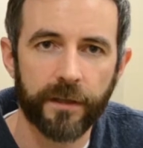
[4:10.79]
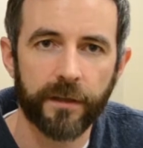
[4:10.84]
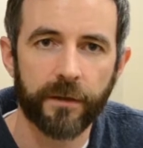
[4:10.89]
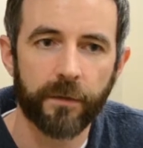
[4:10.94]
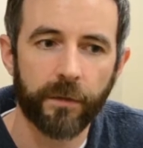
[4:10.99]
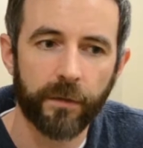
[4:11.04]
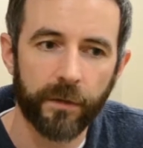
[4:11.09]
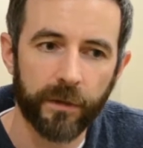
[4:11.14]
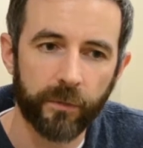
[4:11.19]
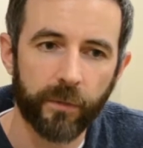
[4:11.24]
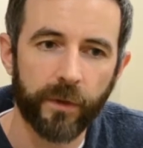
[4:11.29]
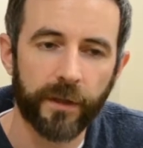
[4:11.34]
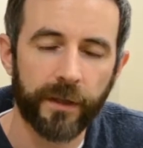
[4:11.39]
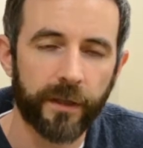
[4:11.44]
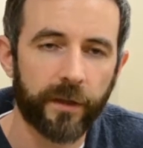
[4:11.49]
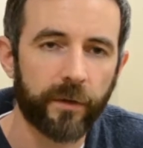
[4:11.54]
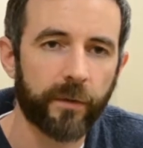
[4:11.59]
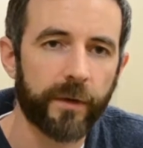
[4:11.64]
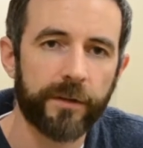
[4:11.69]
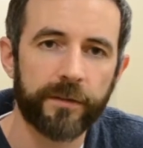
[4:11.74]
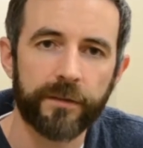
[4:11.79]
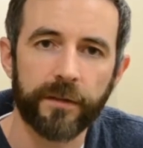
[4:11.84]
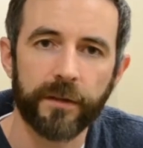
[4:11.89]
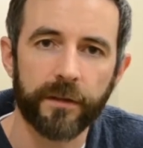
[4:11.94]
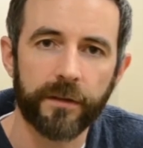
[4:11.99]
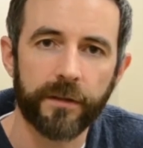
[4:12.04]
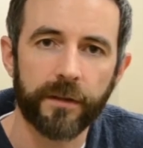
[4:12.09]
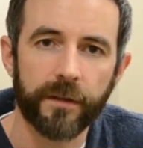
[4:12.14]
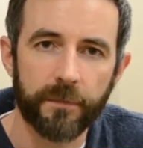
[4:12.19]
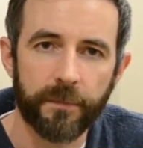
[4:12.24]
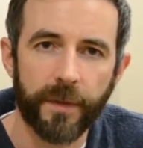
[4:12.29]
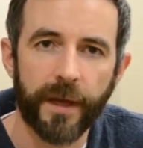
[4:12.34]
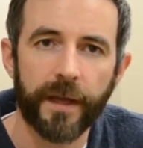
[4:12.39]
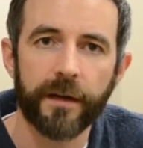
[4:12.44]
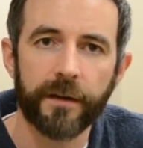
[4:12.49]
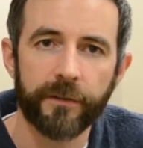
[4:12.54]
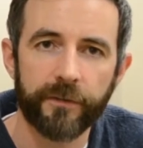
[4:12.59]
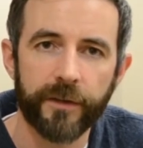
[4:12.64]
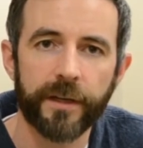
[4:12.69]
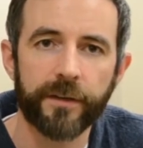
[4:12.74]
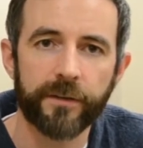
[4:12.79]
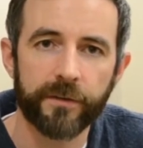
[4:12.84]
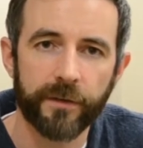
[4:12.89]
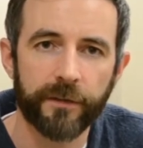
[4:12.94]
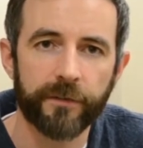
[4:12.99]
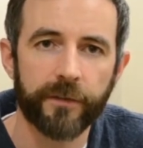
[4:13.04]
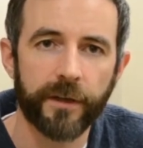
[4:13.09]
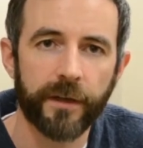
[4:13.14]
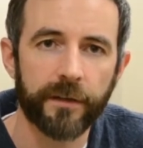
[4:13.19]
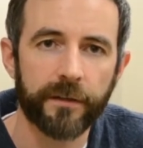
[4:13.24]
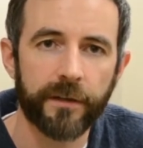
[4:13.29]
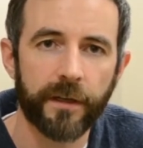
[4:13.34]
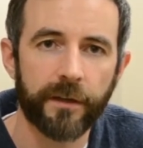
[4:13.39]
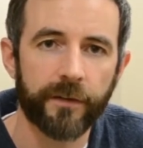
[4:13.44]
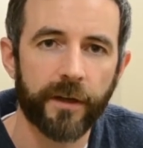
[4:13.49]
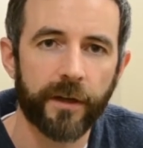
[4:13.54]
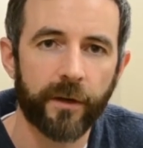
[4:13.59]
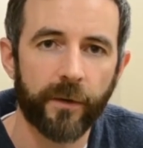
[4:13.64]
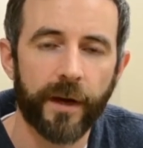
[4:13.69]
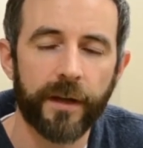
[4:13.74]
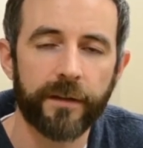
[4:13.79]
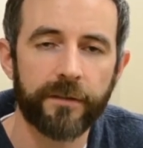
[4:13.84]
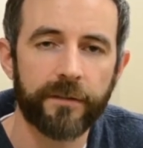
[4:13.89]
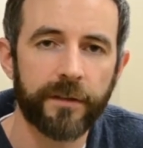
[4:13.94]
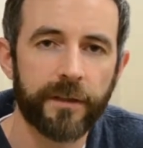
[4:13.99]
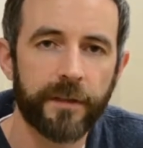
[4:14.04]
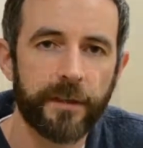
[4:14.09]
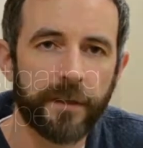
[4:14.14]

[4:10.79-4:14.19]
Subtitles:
it will increase the competitive nature of our grants.